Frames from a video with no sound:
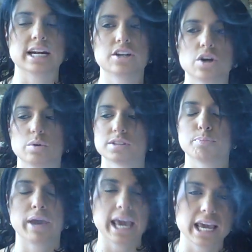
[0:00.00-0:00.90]
and I know it's a
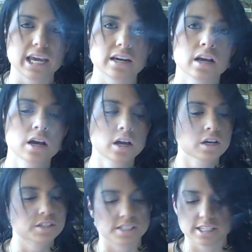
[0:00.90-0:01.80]
pain
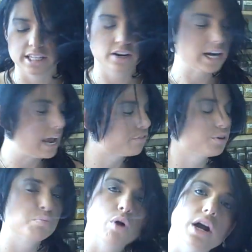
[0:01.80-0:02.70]
to sit there and
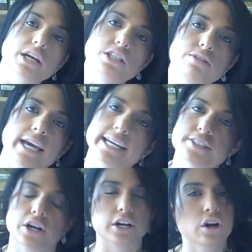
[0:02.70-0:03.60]
every product you get,
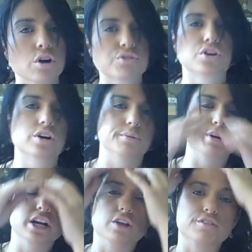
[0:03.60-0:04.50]
turn it over, and
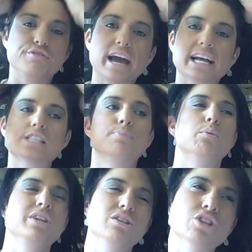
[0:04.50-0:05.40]
read all the facts,
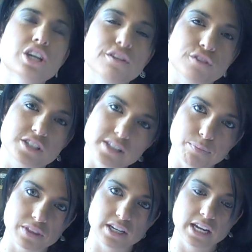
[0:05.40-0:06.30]
but when you're looking for
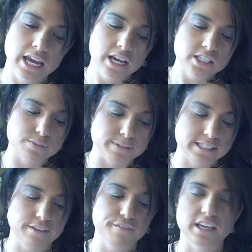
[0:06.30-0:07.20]
something
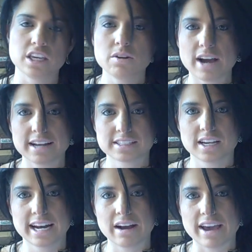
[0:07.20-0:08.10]
specific, you don't have to
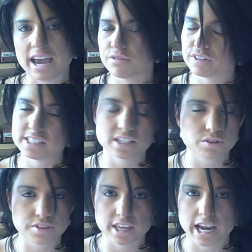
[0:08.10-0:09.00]
cut out every
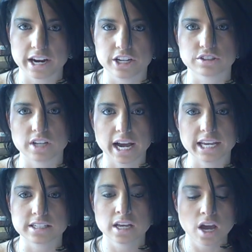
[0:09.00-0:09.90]
single thing out of your
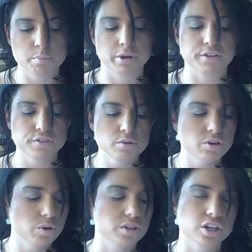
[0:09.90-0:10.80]
diet, but if you
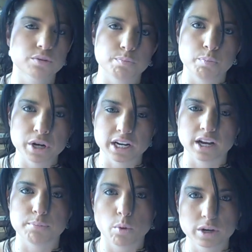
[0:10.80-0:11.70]
know that you're
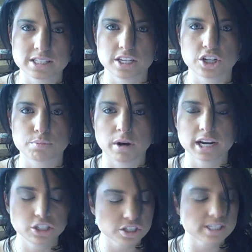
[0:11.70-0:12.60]
putting a poison in your
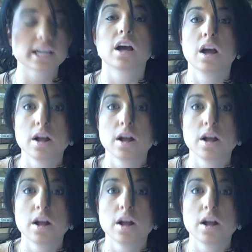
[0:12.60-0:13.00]
body, just like